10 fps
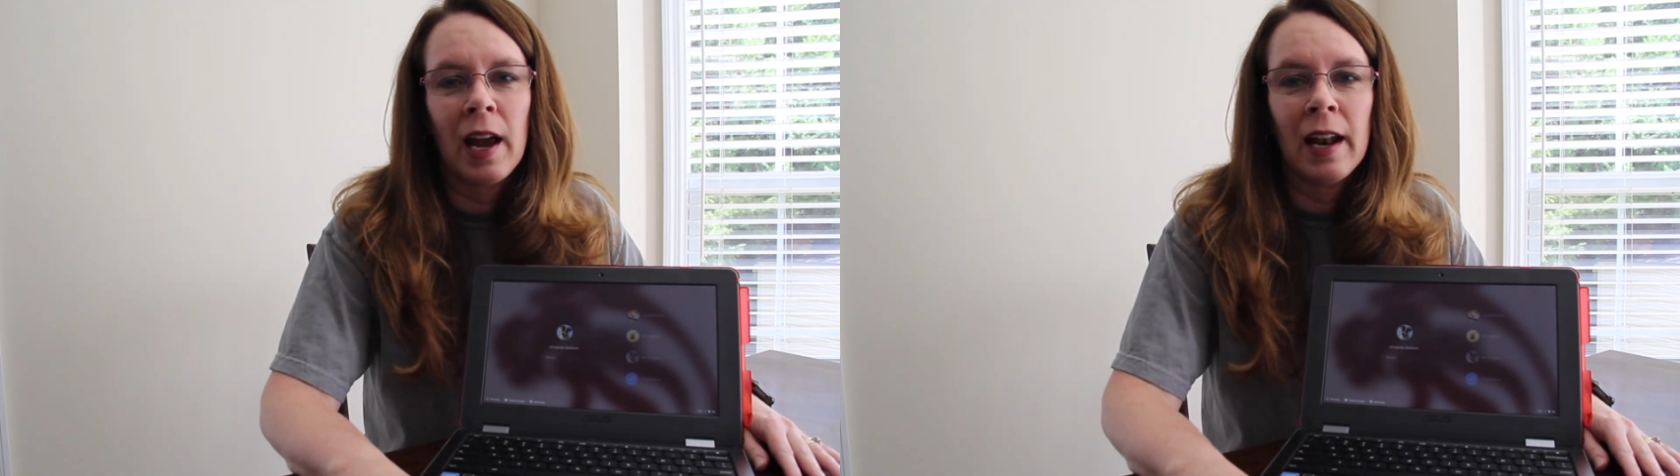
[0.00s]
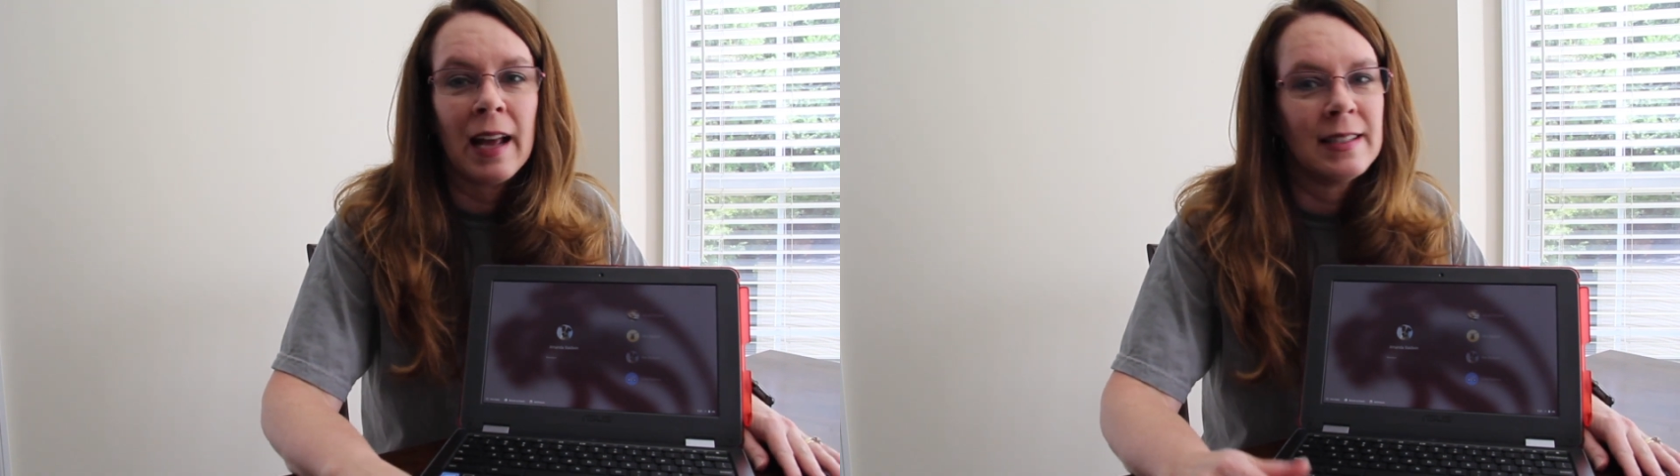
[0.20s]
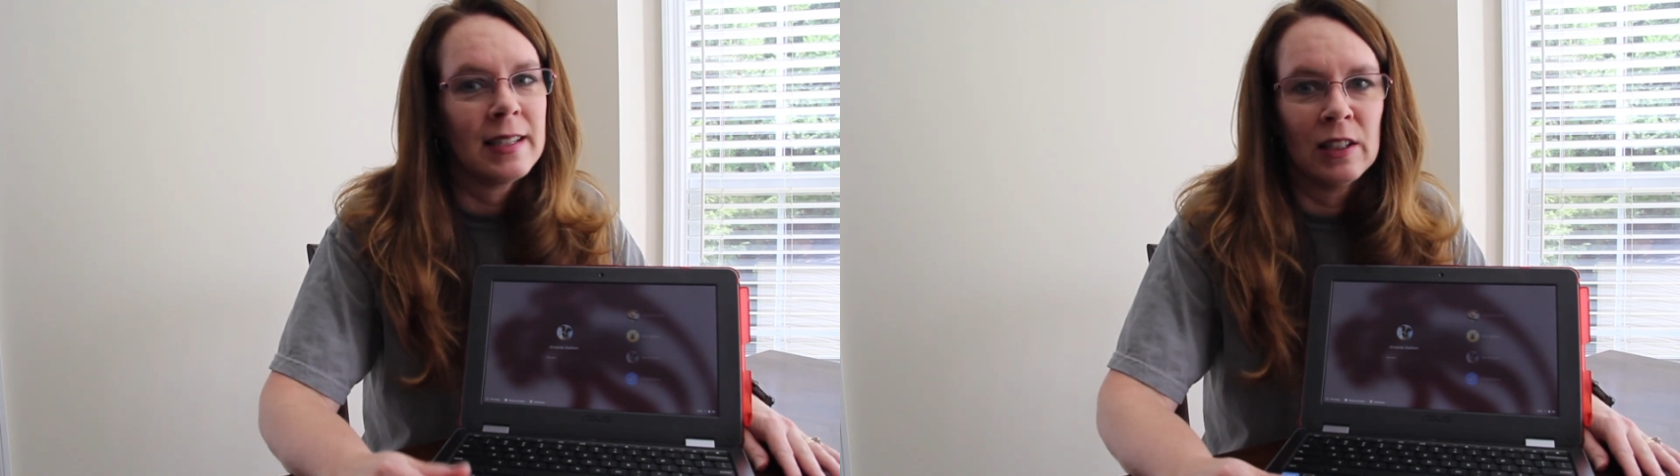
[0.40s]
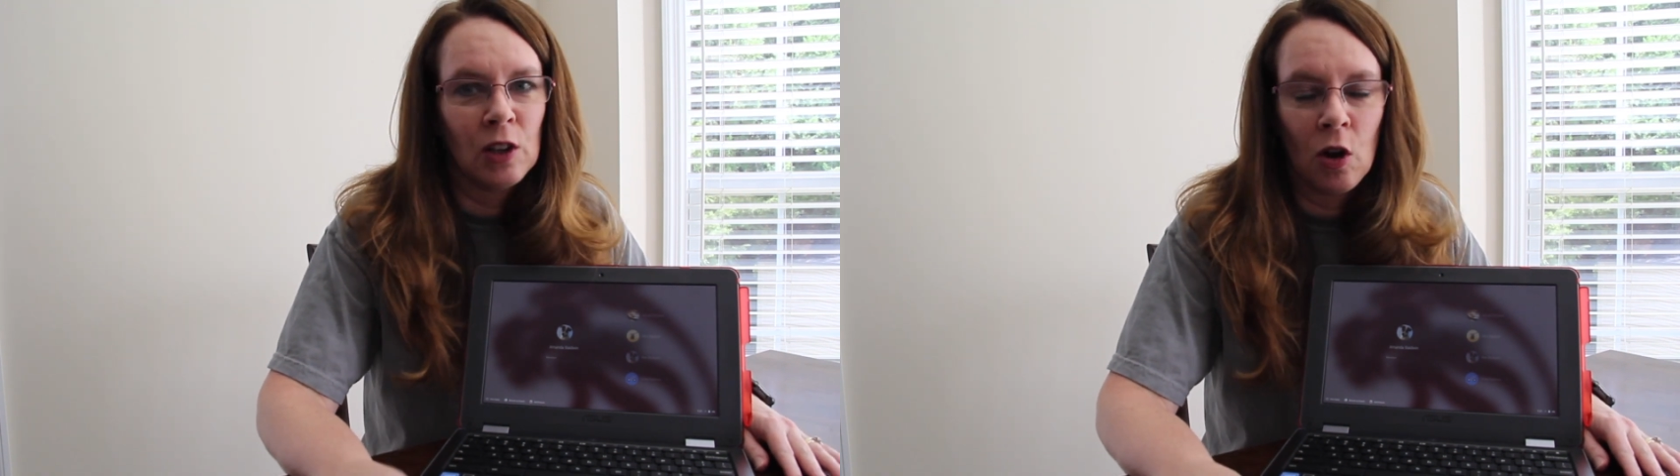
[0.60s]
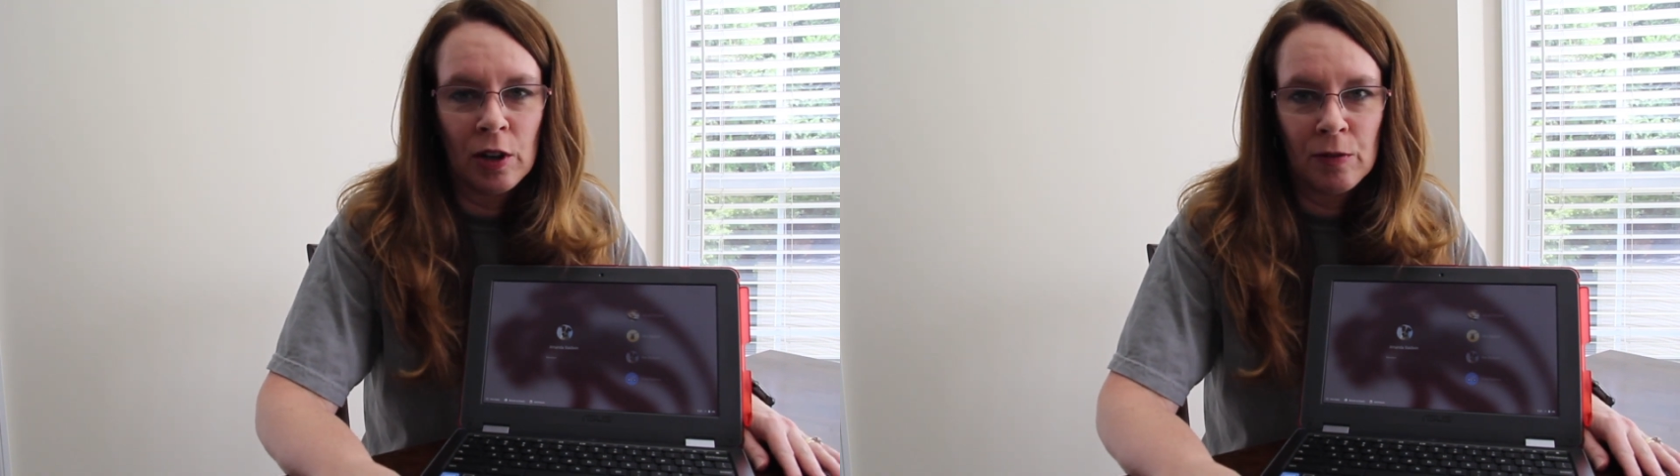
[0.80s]
and I
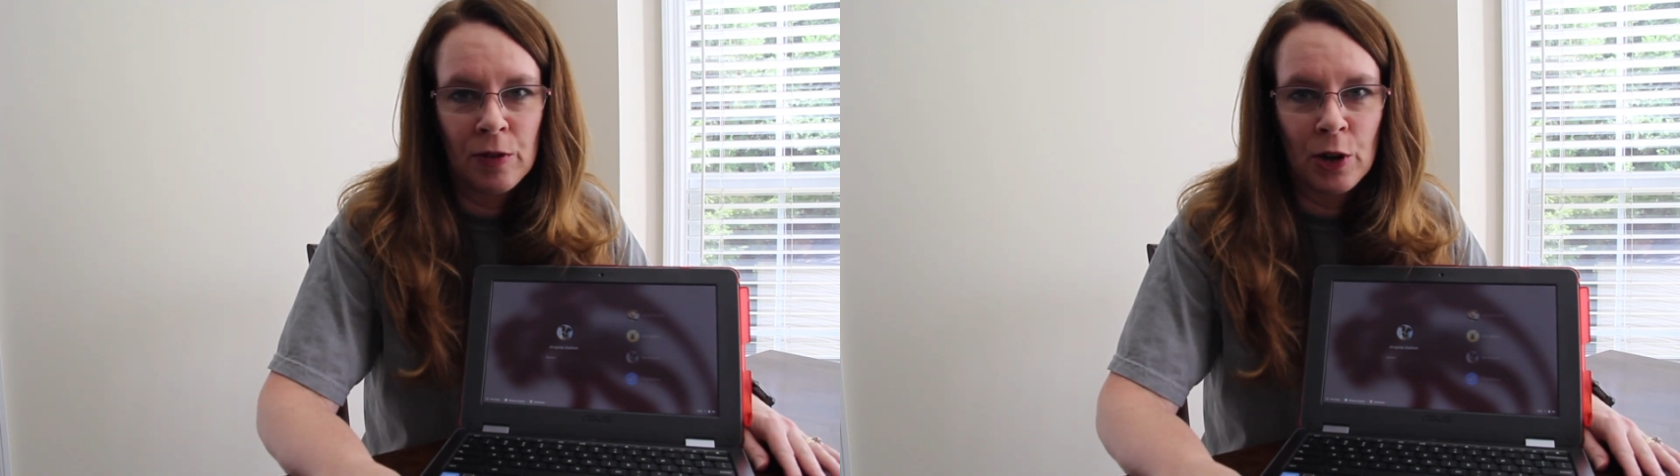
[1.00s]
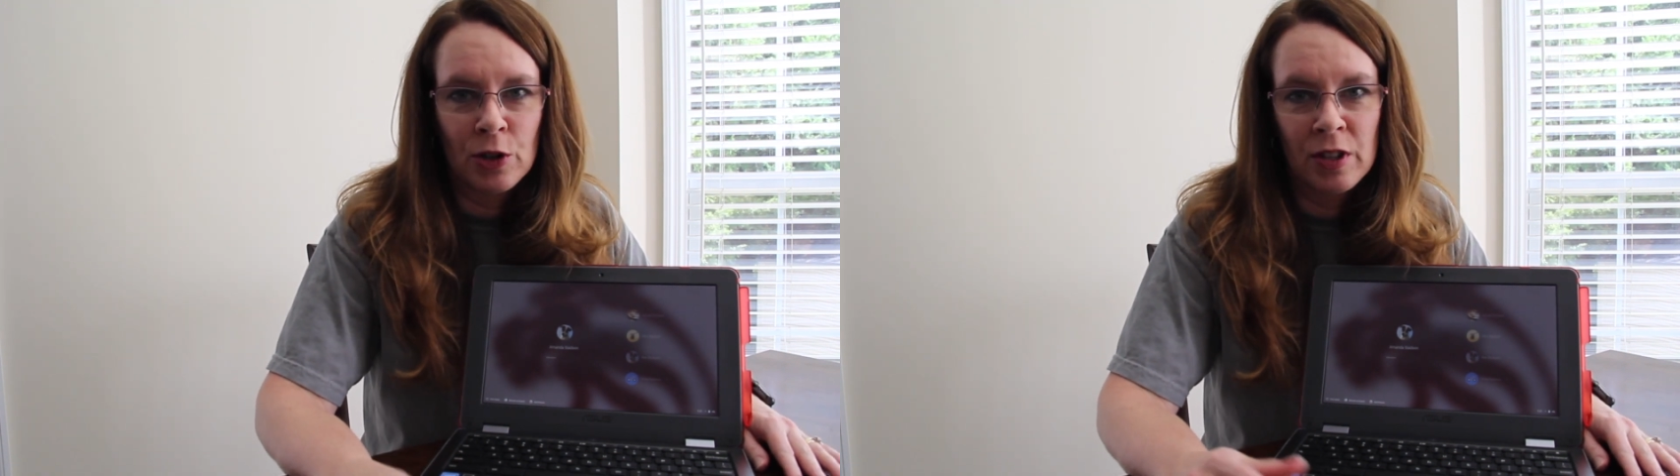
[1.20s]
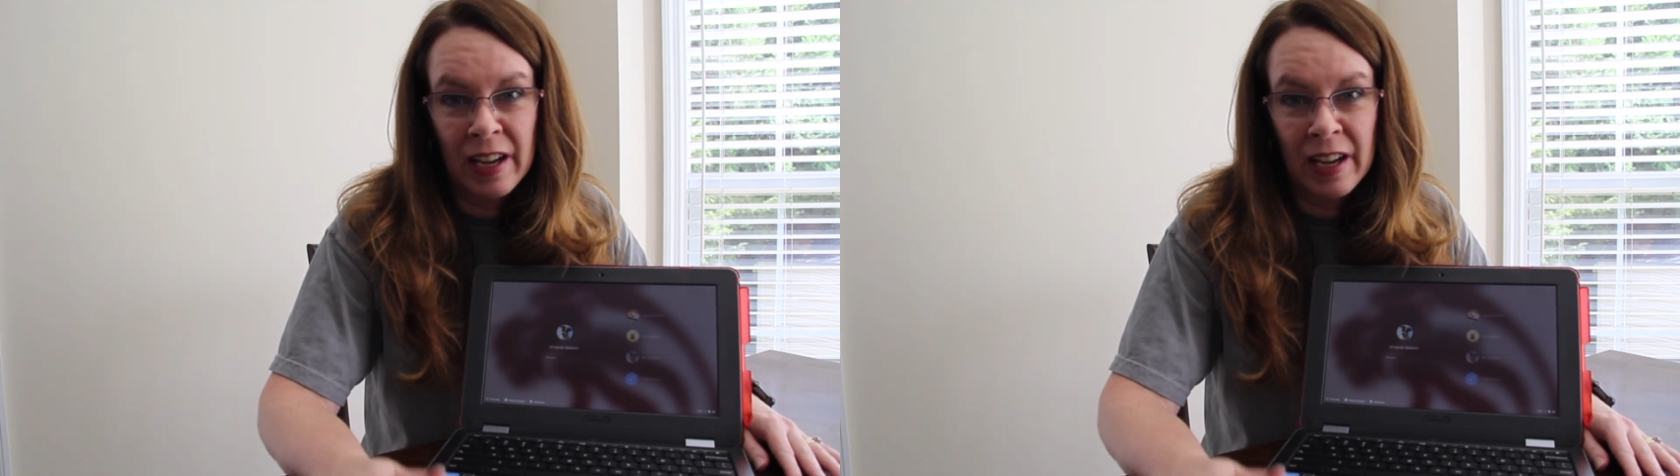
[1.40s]
didn't log in first?